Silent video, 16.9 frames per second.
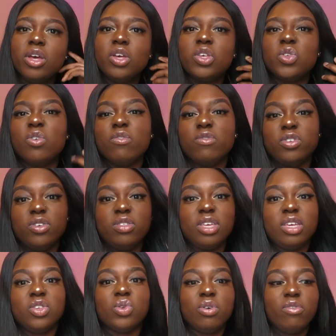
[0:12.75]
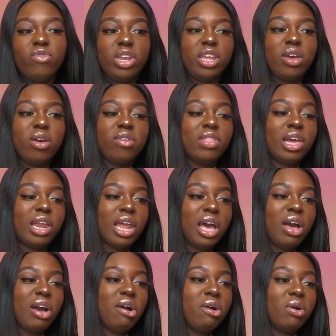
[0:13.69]
sort of do this sort of video and they're
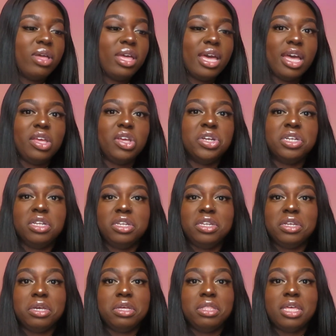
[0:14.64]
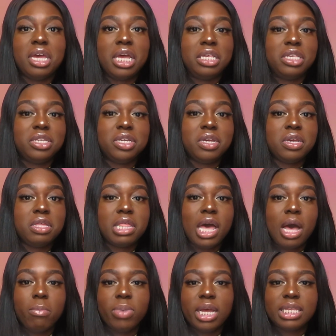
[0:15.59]
like, oh yeah, you should do this, do
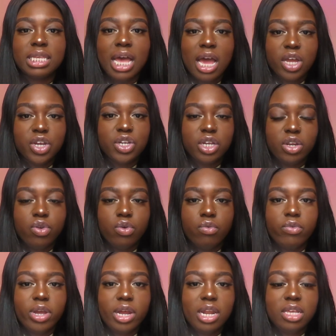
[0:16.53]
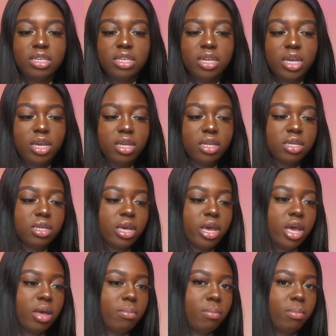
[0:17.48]
that, but it's actually not realistic.
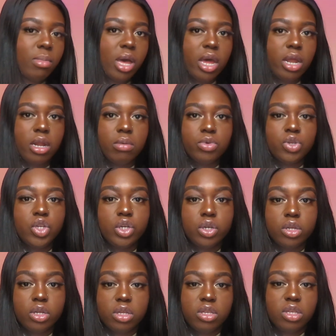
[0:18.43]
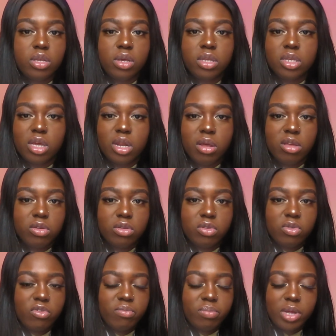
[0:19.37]
And I'm a student, so it's gonna
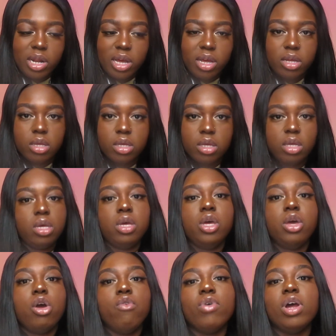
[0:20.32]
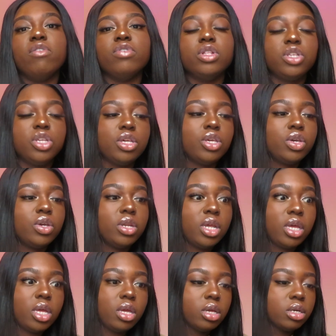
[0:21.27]
sort of be like relevant to
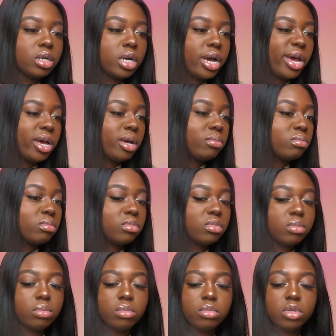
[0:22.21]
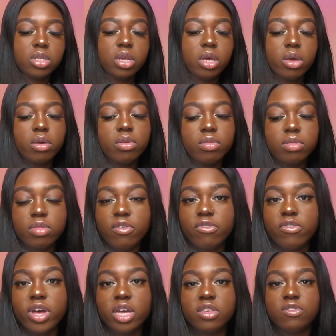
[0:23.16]
uni. So the
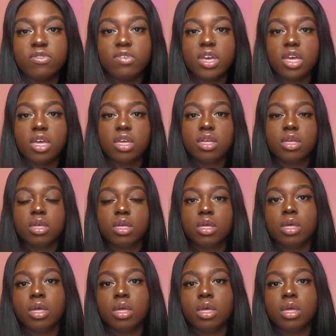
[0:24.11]
first thing,